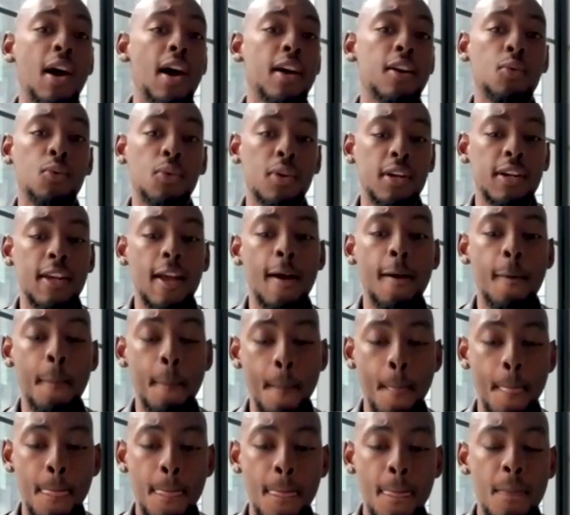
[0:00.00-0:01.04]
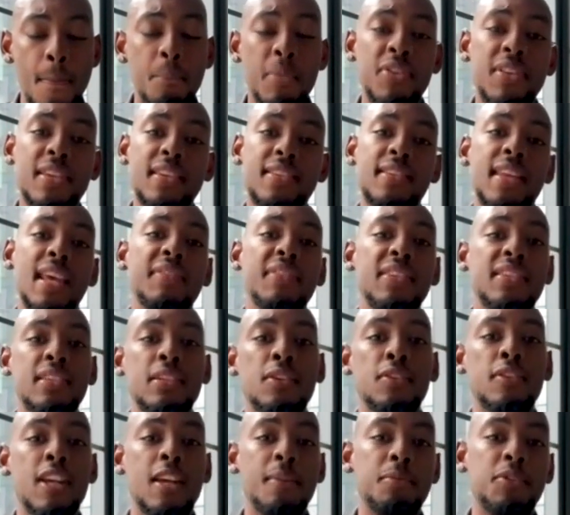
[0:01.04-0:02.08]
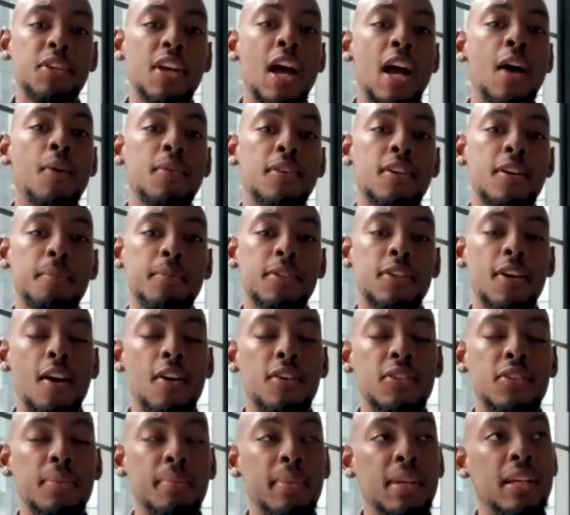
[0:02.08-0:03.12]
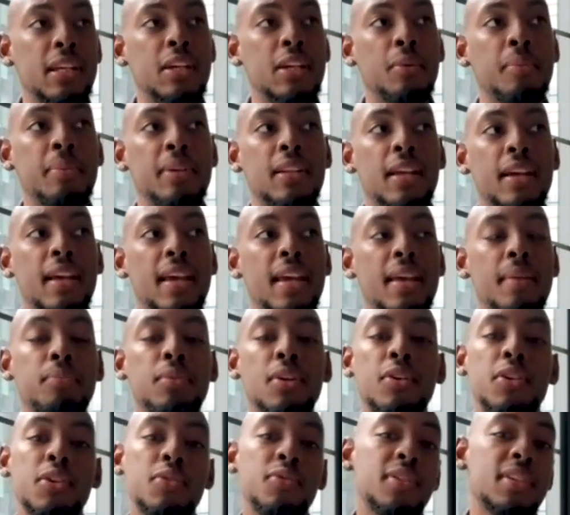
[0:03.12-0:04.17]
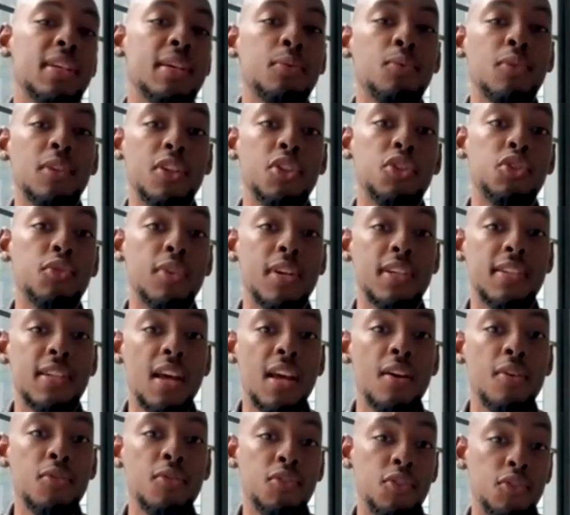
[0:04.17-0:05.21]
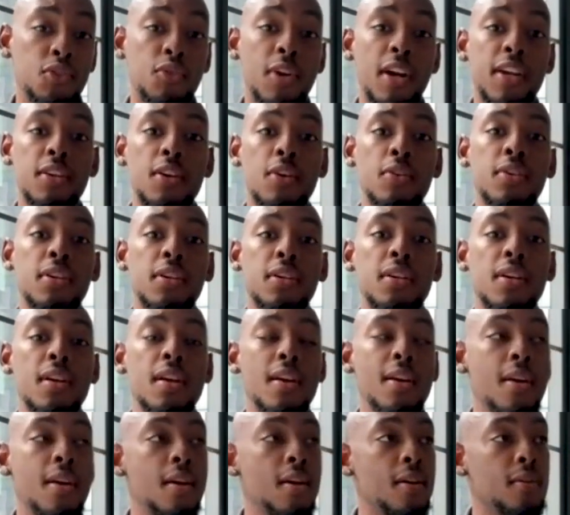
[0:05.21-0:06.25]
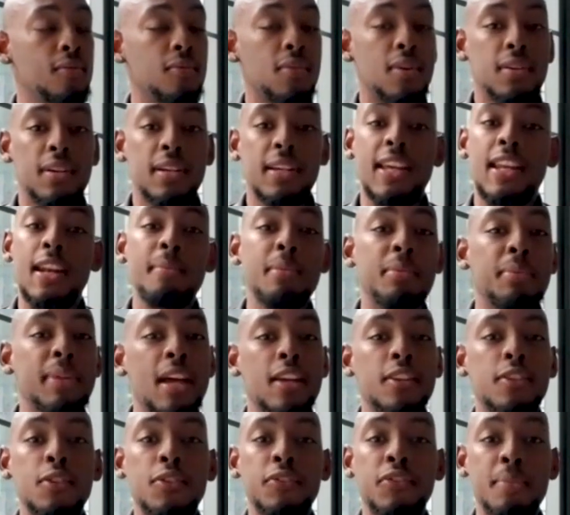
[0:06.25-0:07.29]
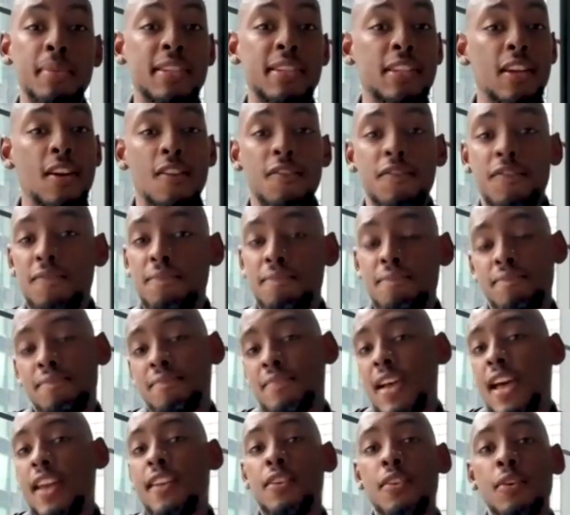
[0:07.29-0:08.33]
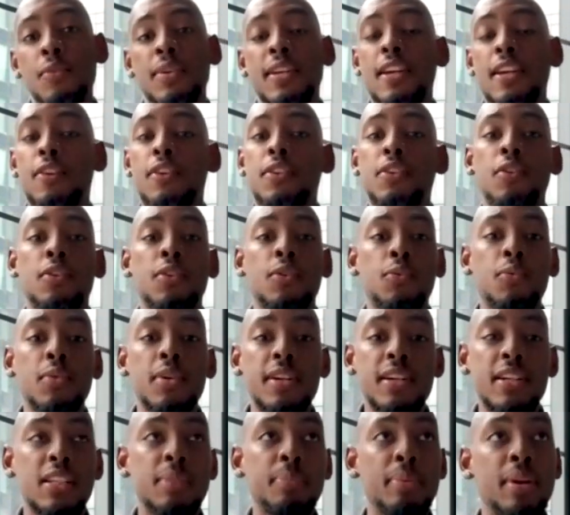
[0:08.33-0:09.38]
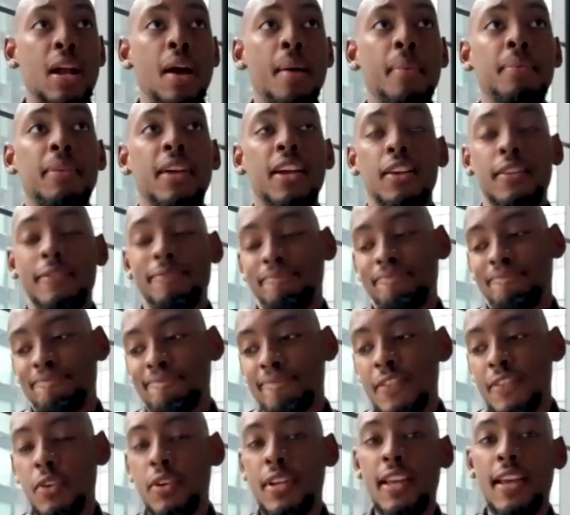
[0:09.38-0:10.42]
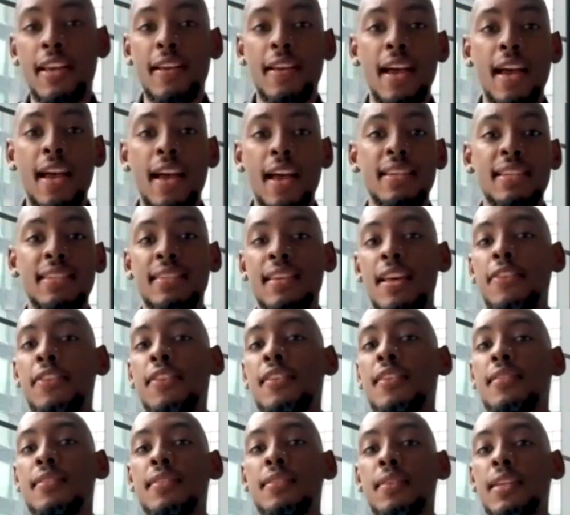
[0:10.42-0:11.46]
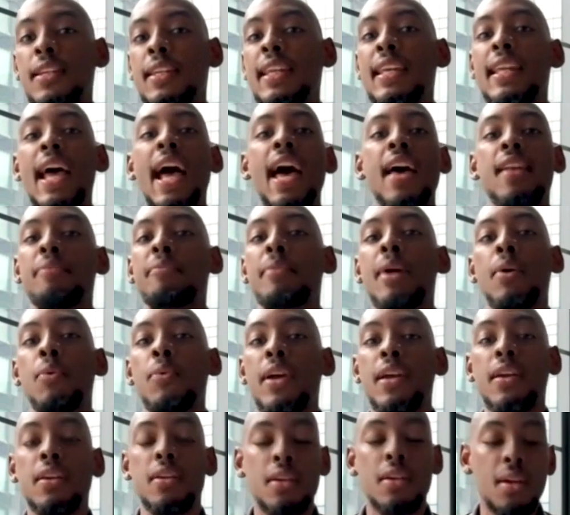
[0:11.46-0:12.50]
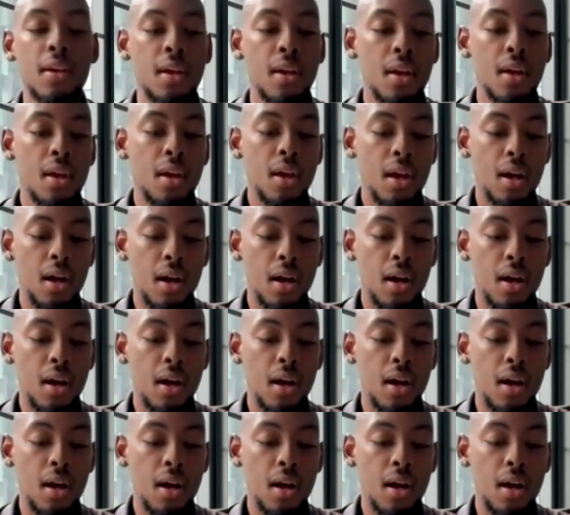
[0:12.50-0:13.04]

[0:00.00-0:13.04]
I didn't know how to work out. But this Navy SEAL named John would come talk to me and he would be like, hey, bro, you seem really stressed out. You should try yoga. Well, again, I'm a black dude from the South. I didn't know what the hell yoga was, but I was like, okay, I need something to get out of my way.